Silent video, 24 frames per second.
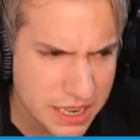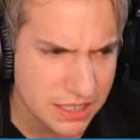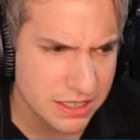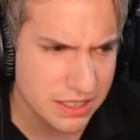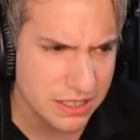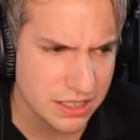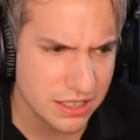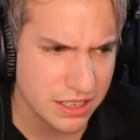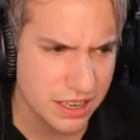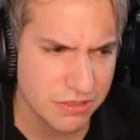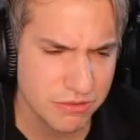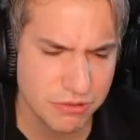
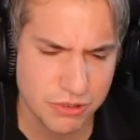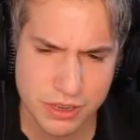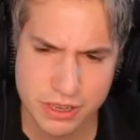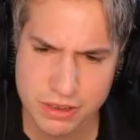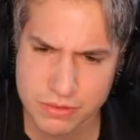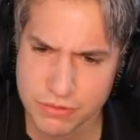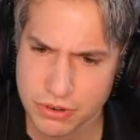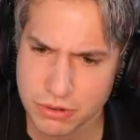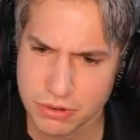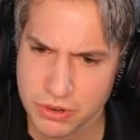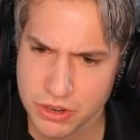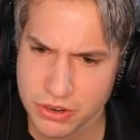it's
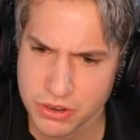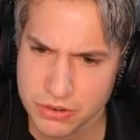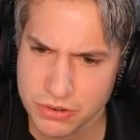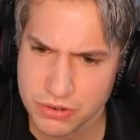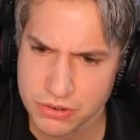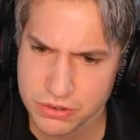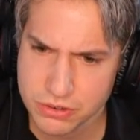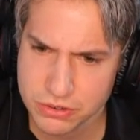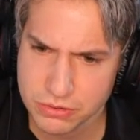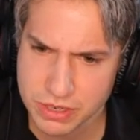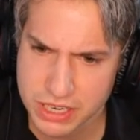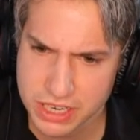different from the
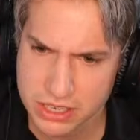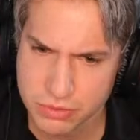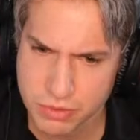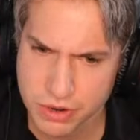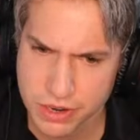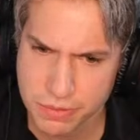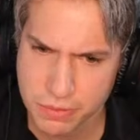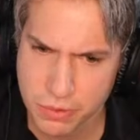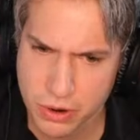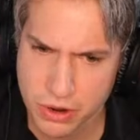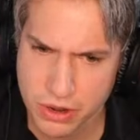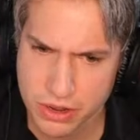new
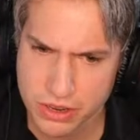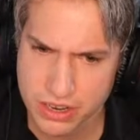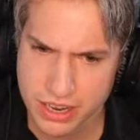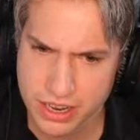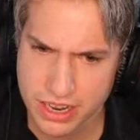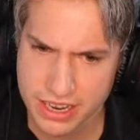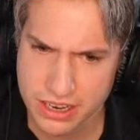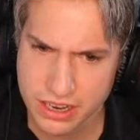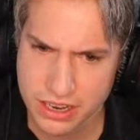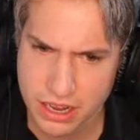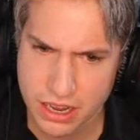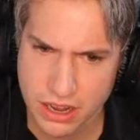2021.
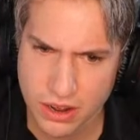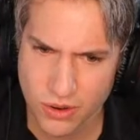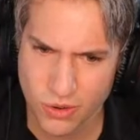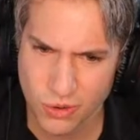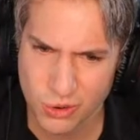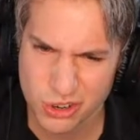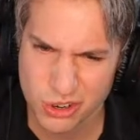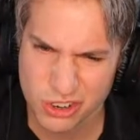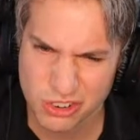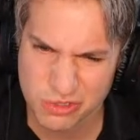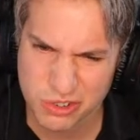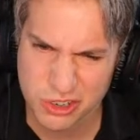In the
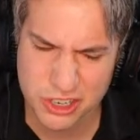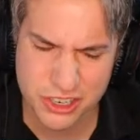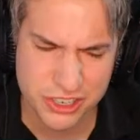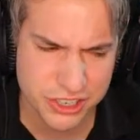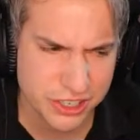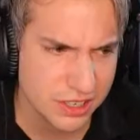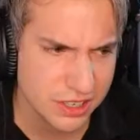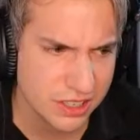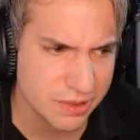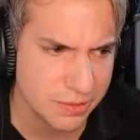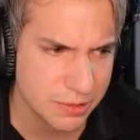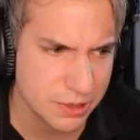older
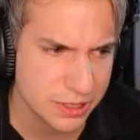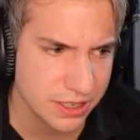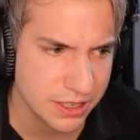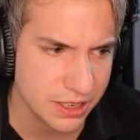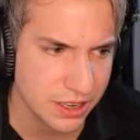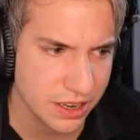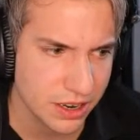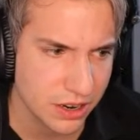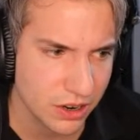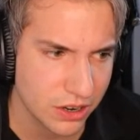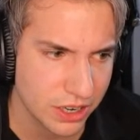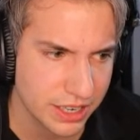version, it was
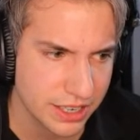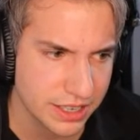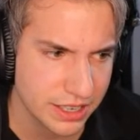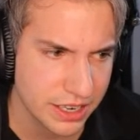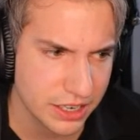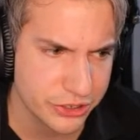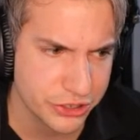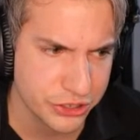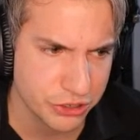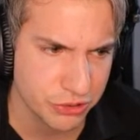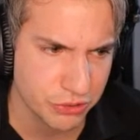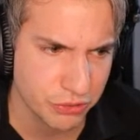an
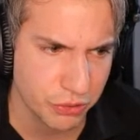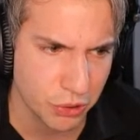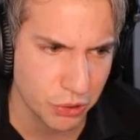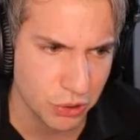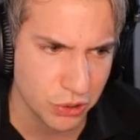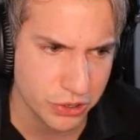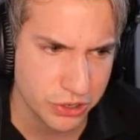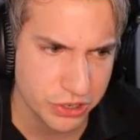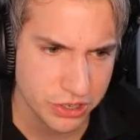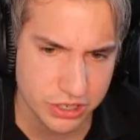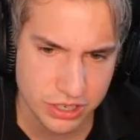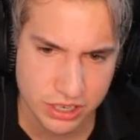architecture
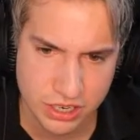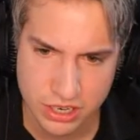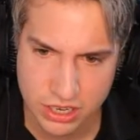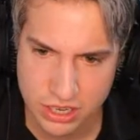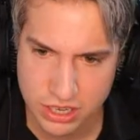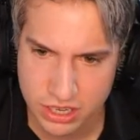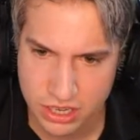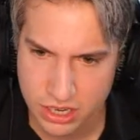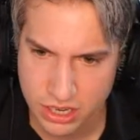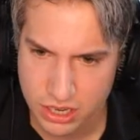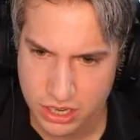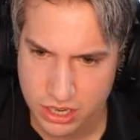folder,
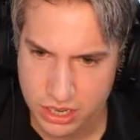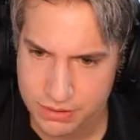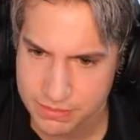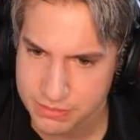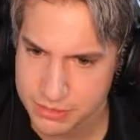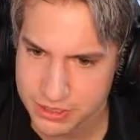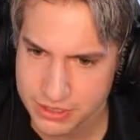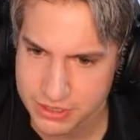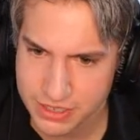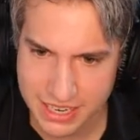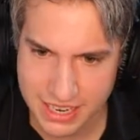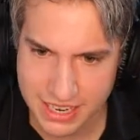
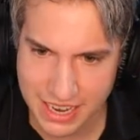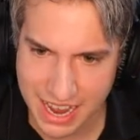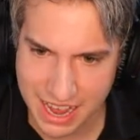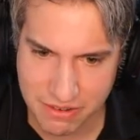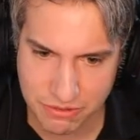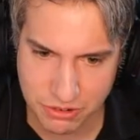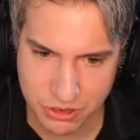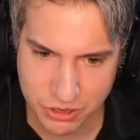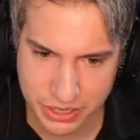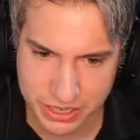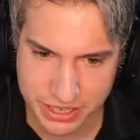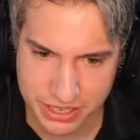but you can
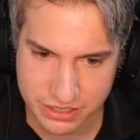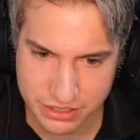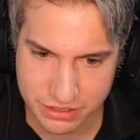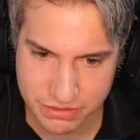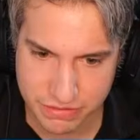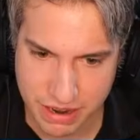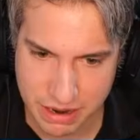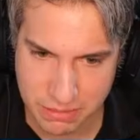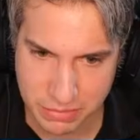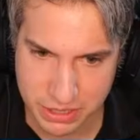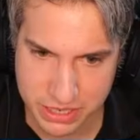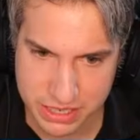have a look at these
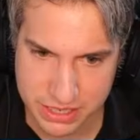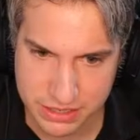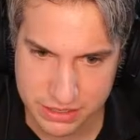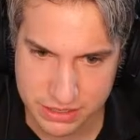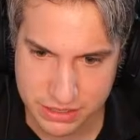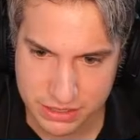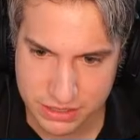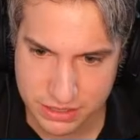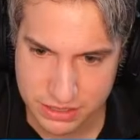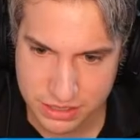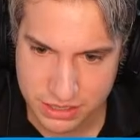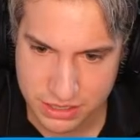
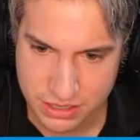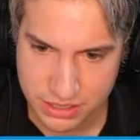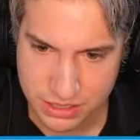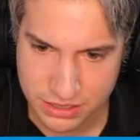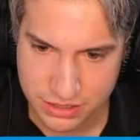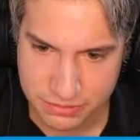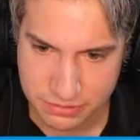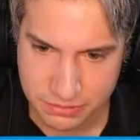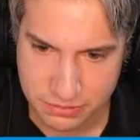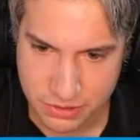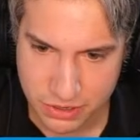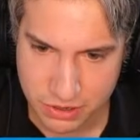families.
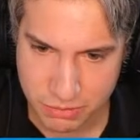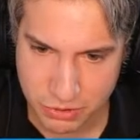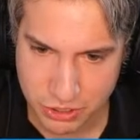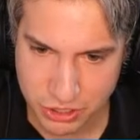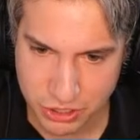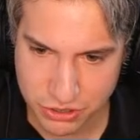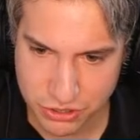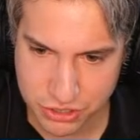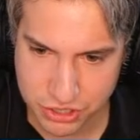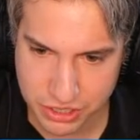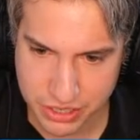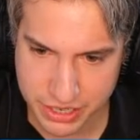
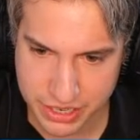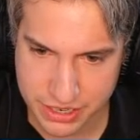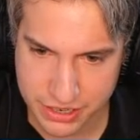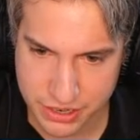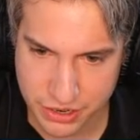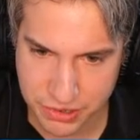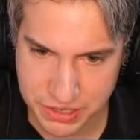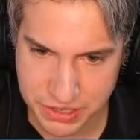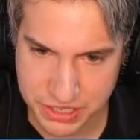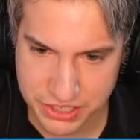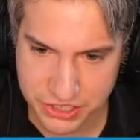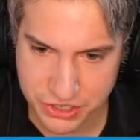But usually, you
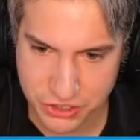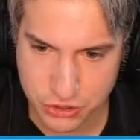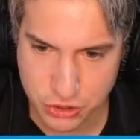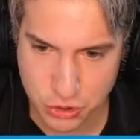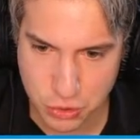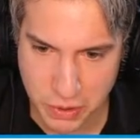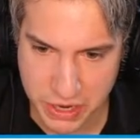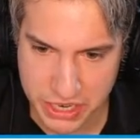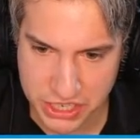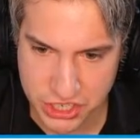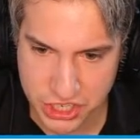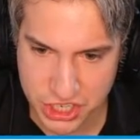know, it's the
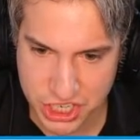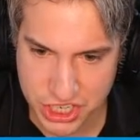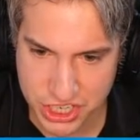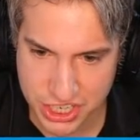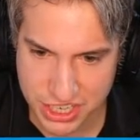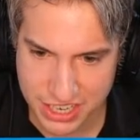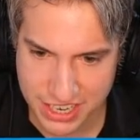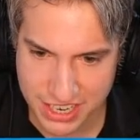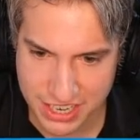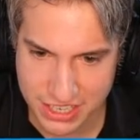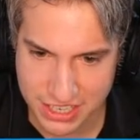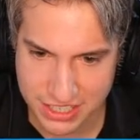
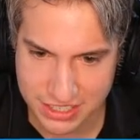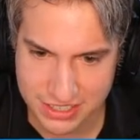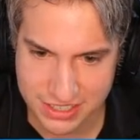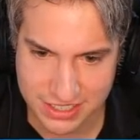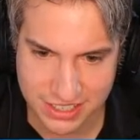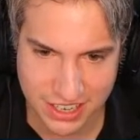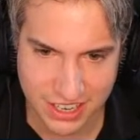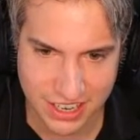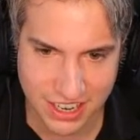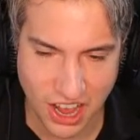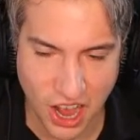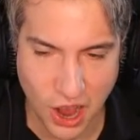switch and it's
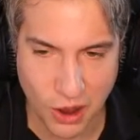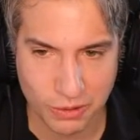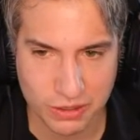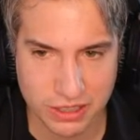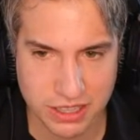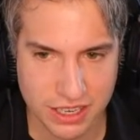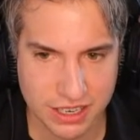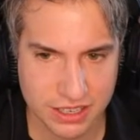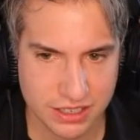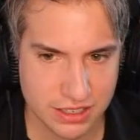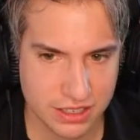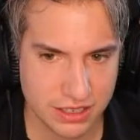the
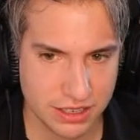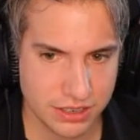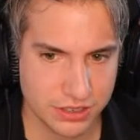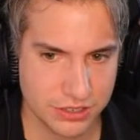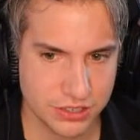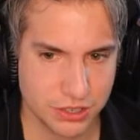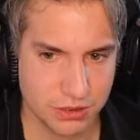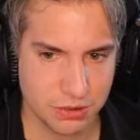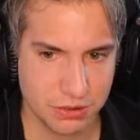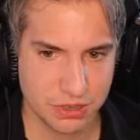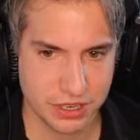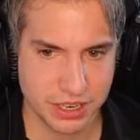outlet,
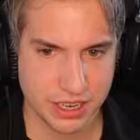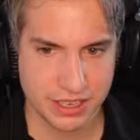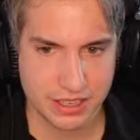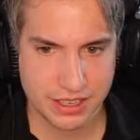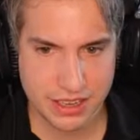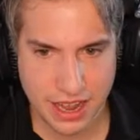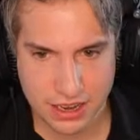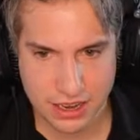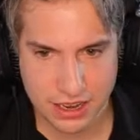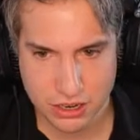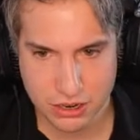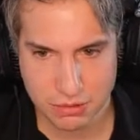so not
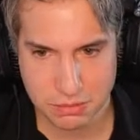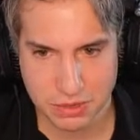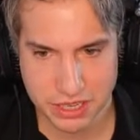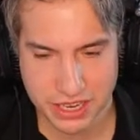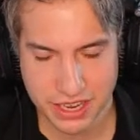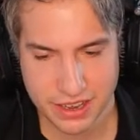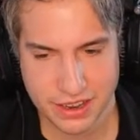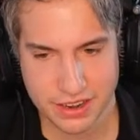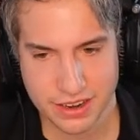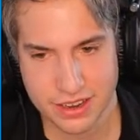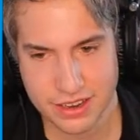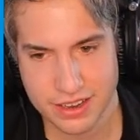that
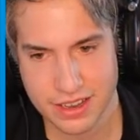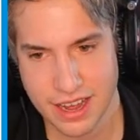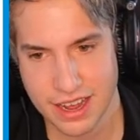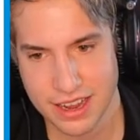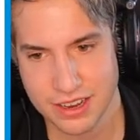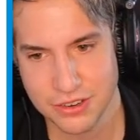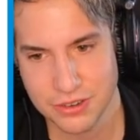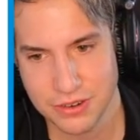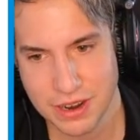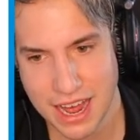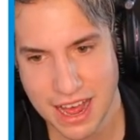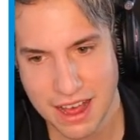complicated.
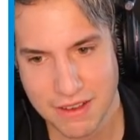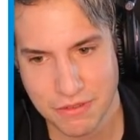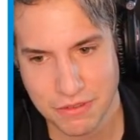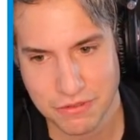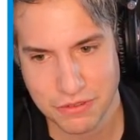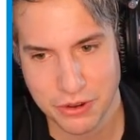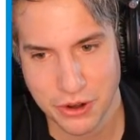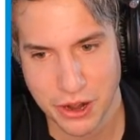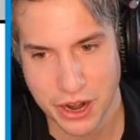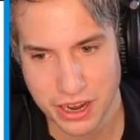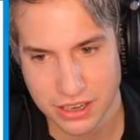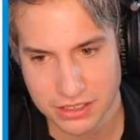I do have a
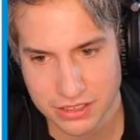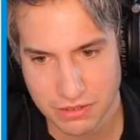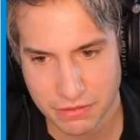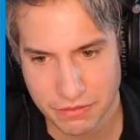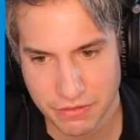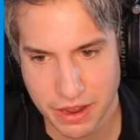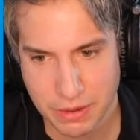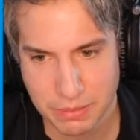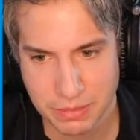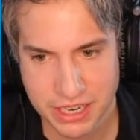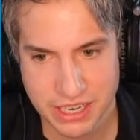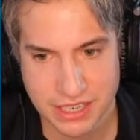few custom
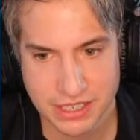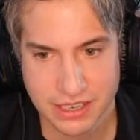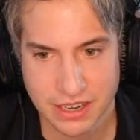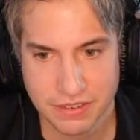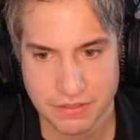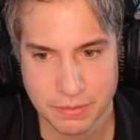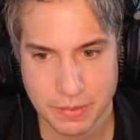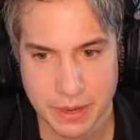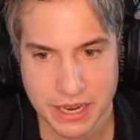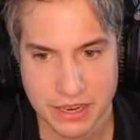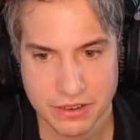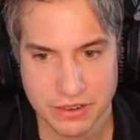families
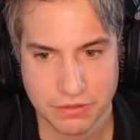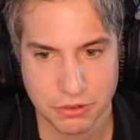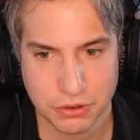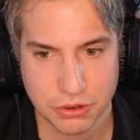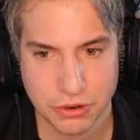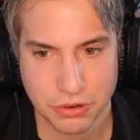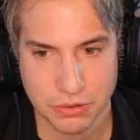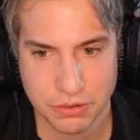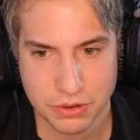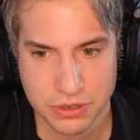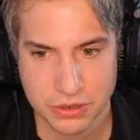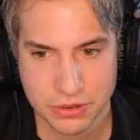I've made
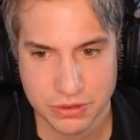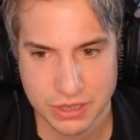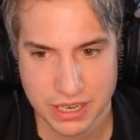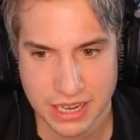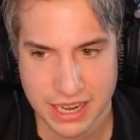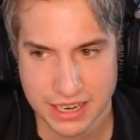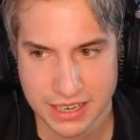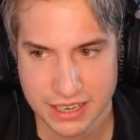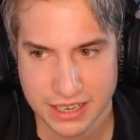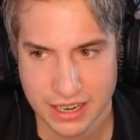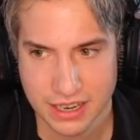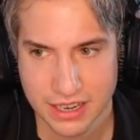for Arun,
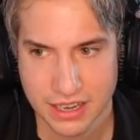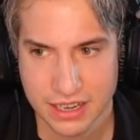like